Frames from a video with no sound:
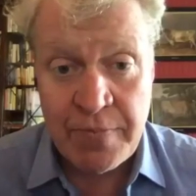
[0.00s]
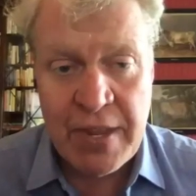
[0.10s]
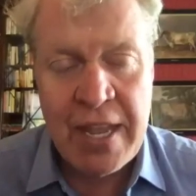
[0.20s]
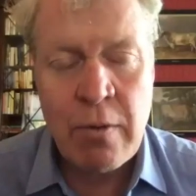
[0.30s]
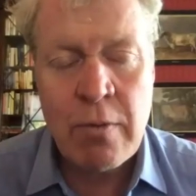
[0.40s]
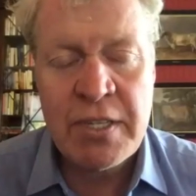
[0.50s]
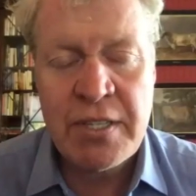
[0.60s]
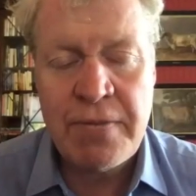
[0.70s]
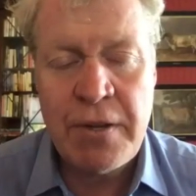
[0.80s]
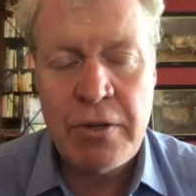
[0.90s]
He was the
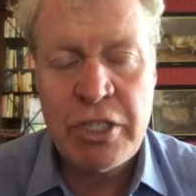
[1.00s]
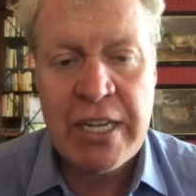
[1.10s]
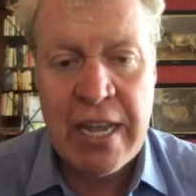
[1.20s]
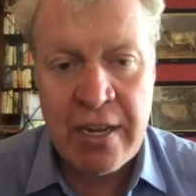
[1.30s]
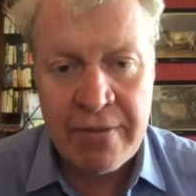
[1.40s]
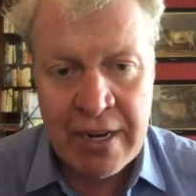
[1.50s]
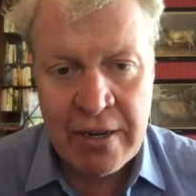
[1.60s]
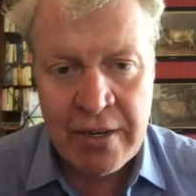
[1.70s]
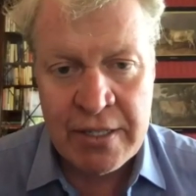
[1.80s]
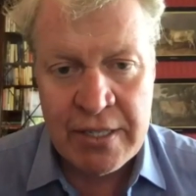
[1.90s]
future King of
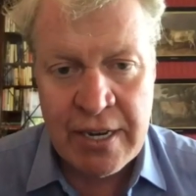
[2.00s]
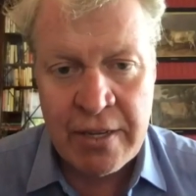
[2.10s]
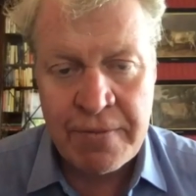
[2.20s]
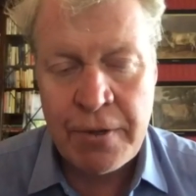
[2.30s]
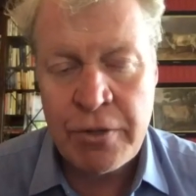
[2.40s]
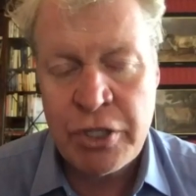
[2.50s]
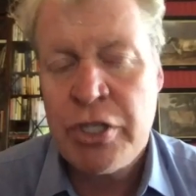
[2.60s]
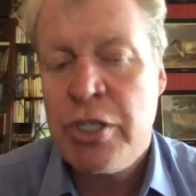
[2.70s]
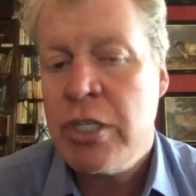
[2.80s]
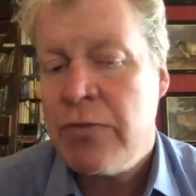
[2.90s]
England and the future
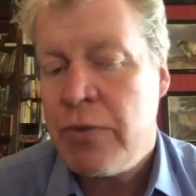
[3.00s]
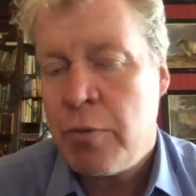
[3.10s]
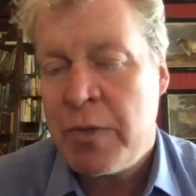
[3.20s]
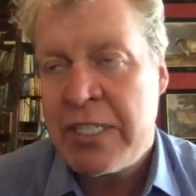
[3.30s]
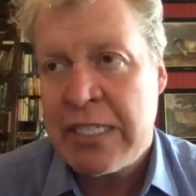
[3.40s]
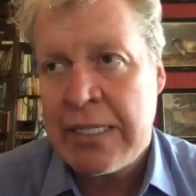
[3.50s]
Duke of Normandy.